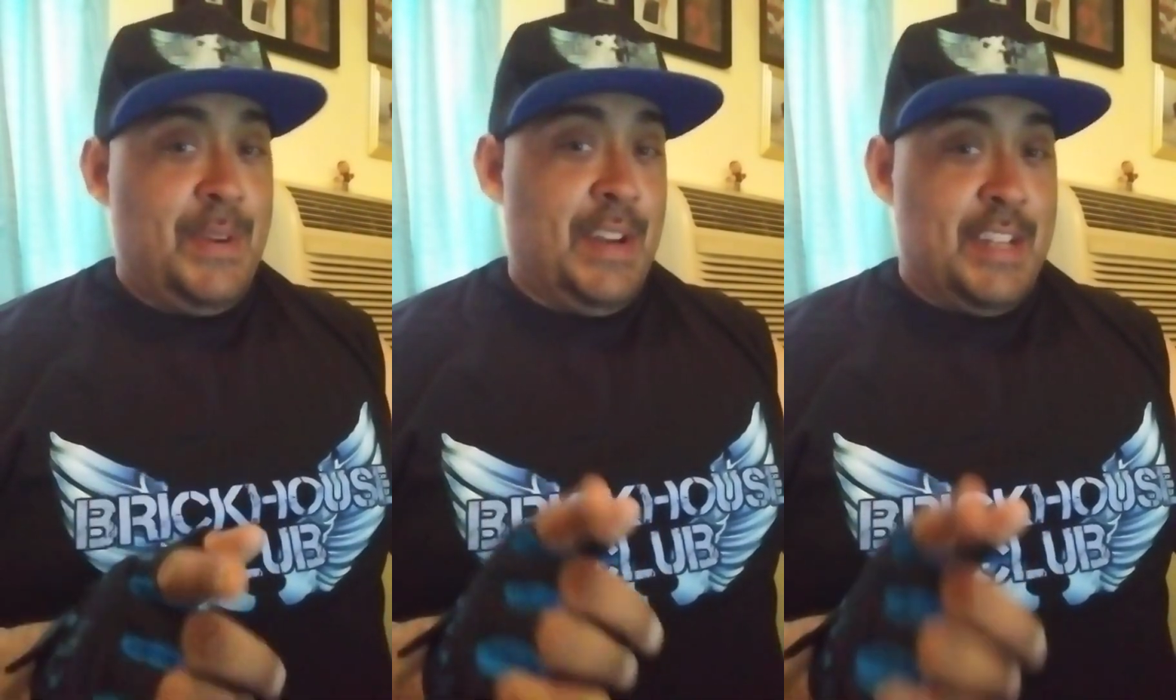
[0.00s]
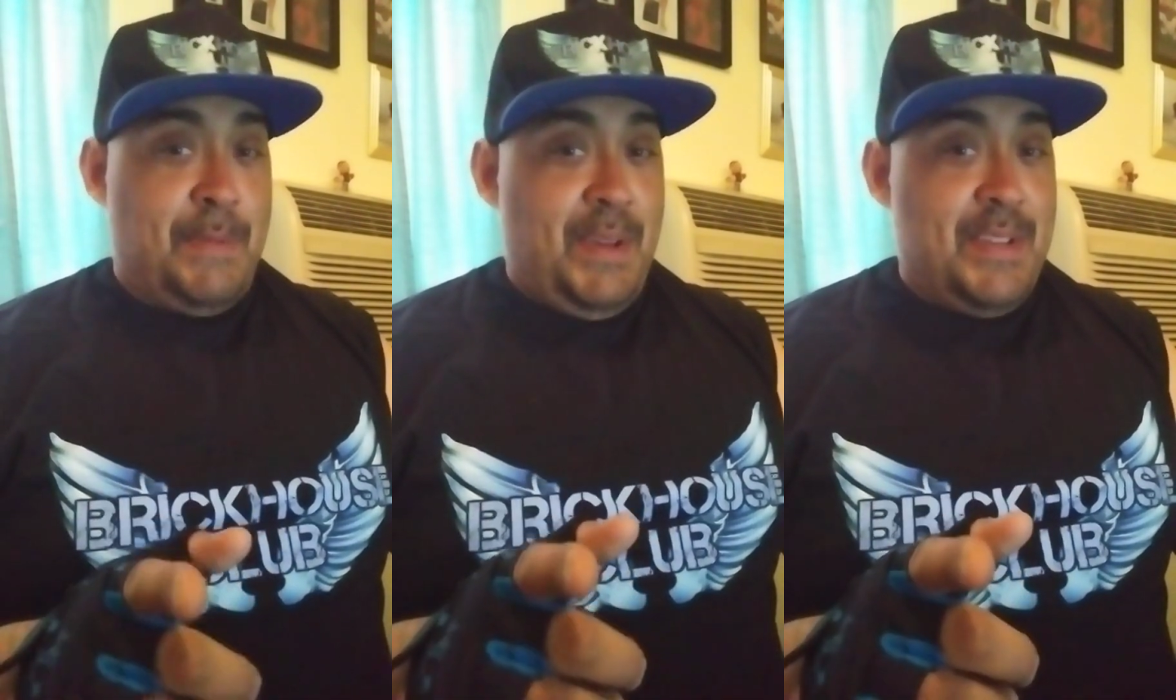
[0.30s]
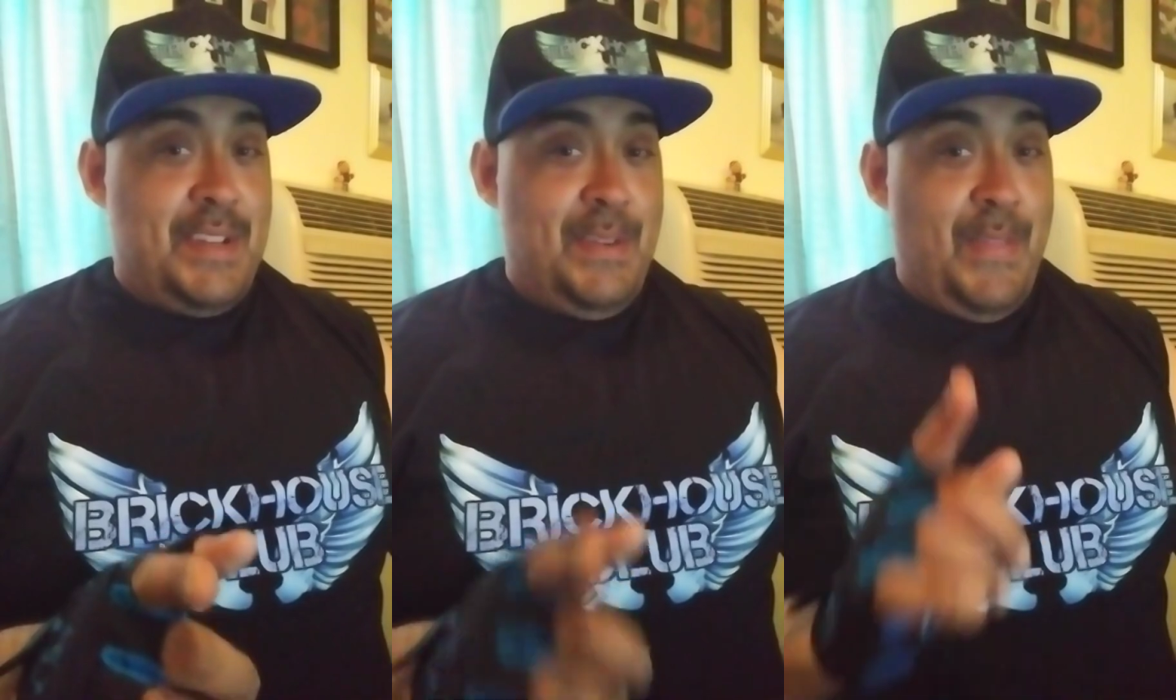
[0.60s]
when you're not
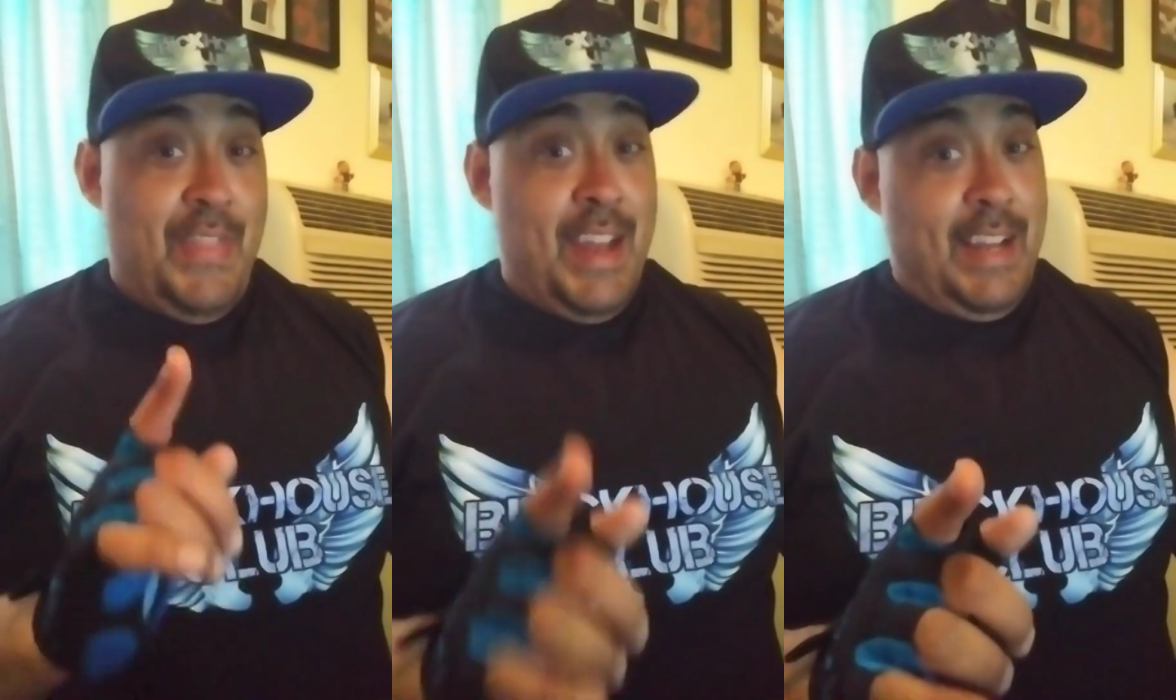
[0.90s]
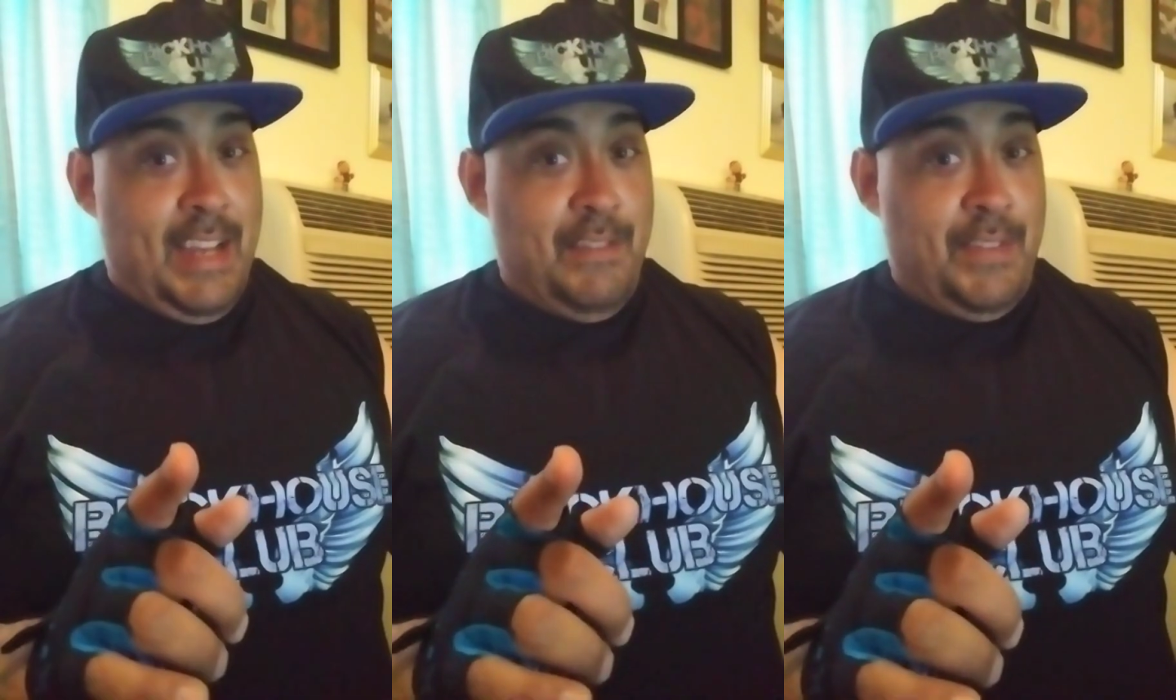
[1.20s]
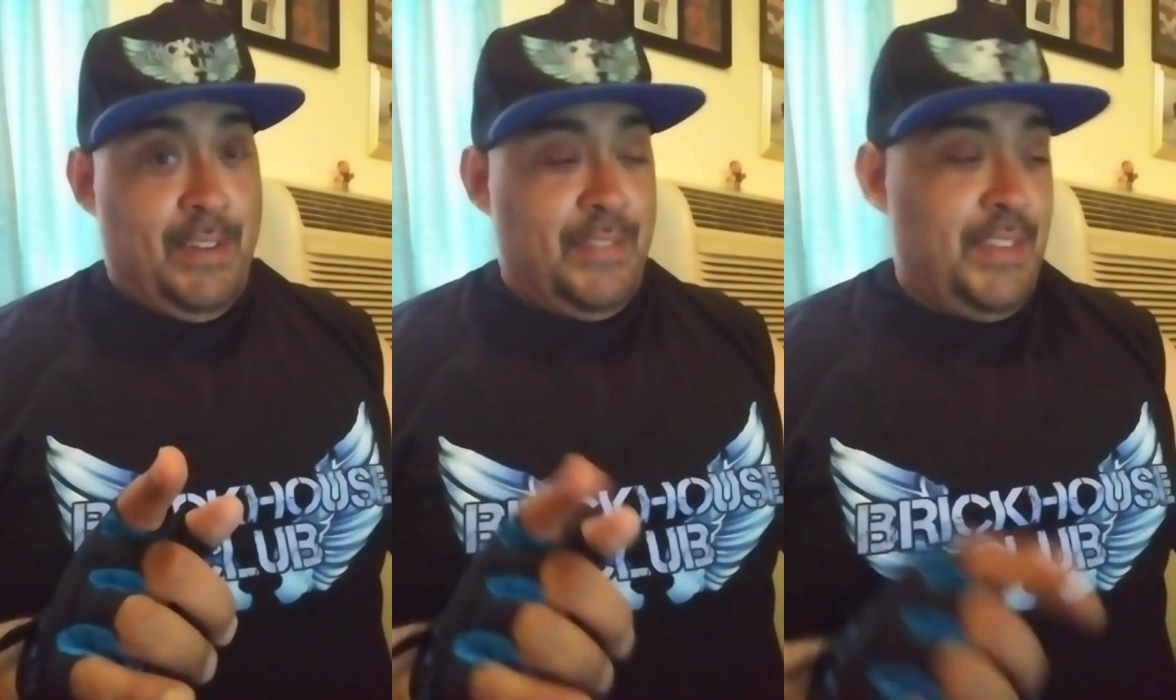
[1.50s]
supposed to, then I get
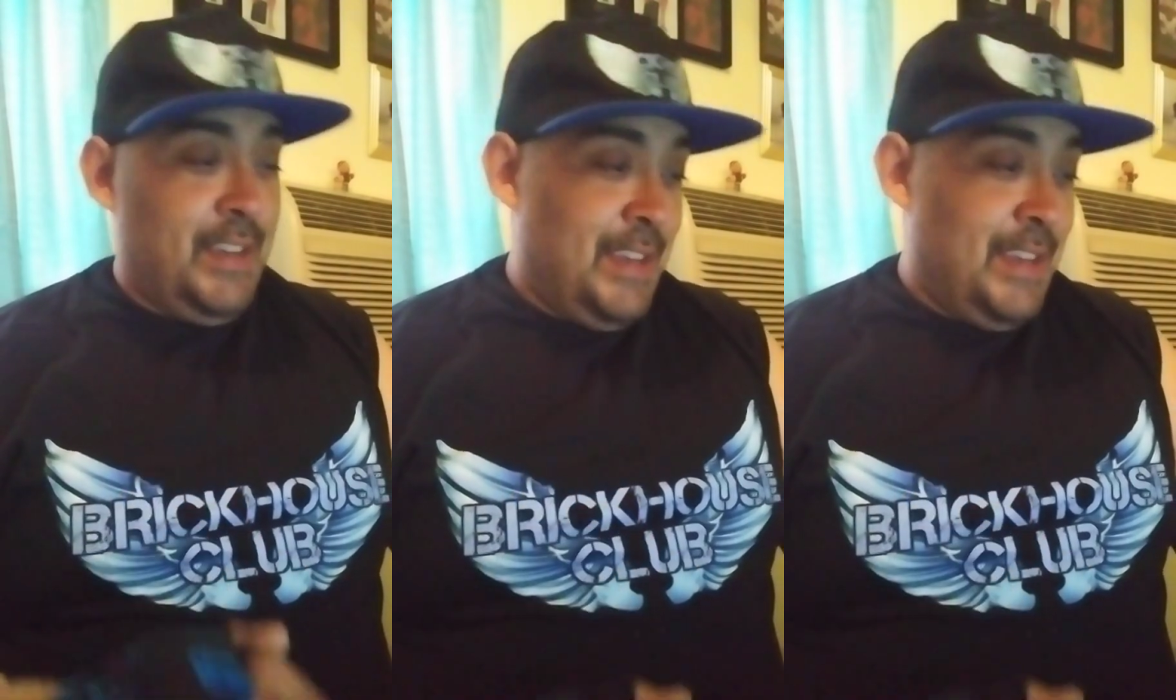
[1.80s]
involved.